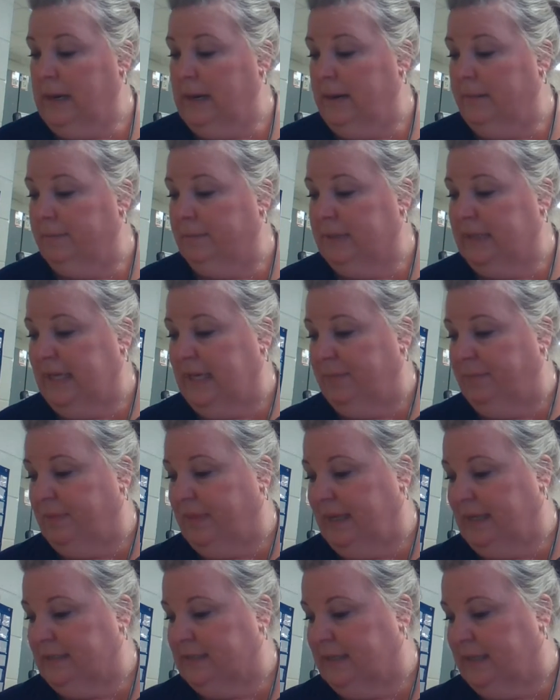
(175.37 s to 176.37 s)
to keep
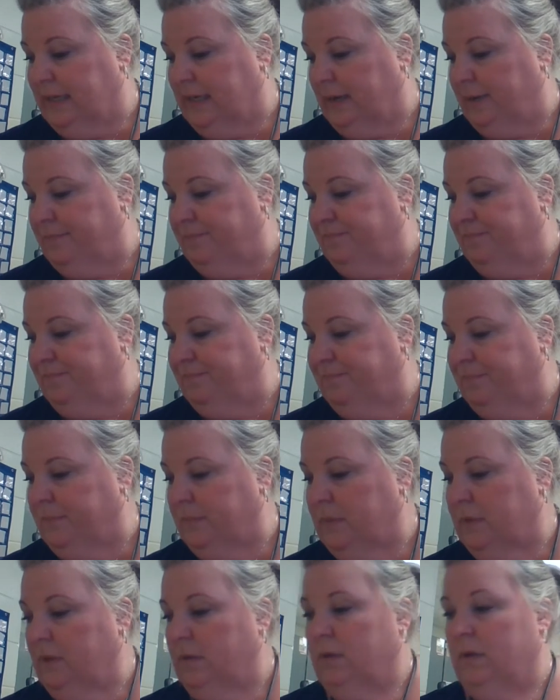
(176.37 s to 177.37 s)
things in here.
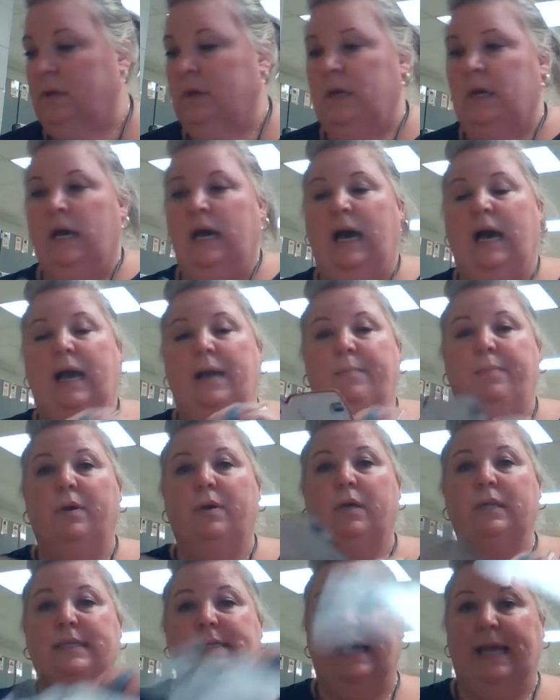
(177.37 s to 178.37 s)
I
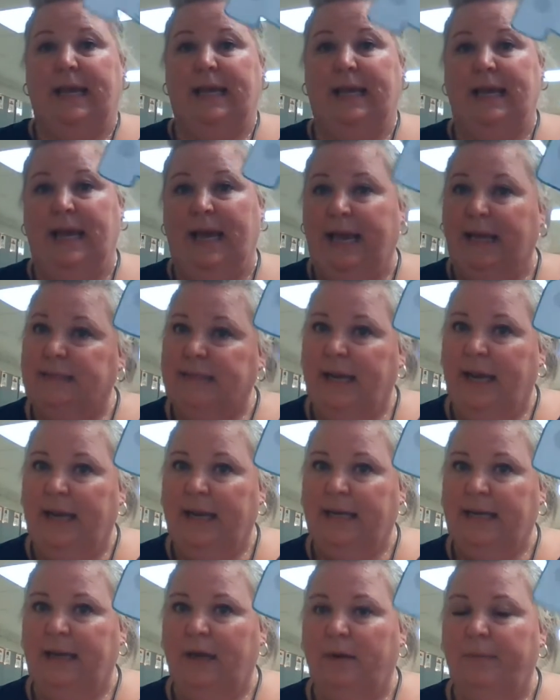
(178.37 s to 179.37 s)
put a hang
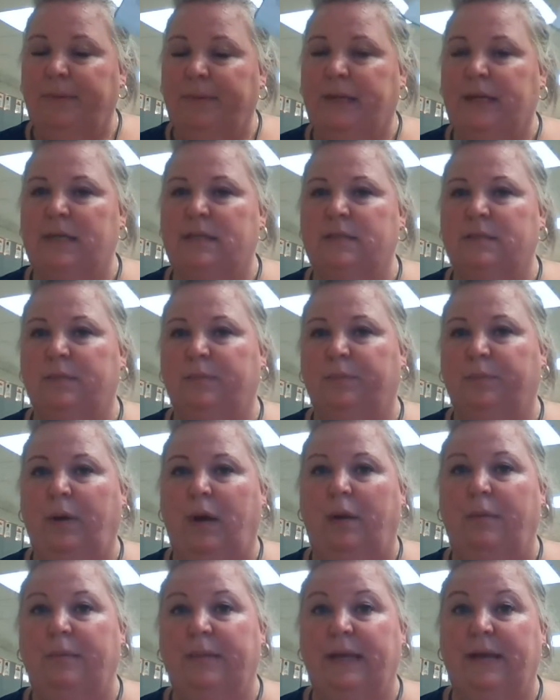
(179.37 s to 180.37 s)
tag in here because
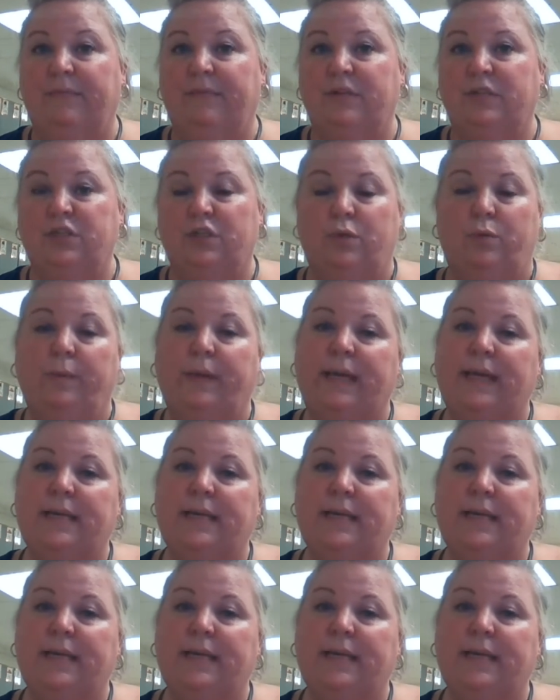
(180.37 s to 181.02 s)
probably every 2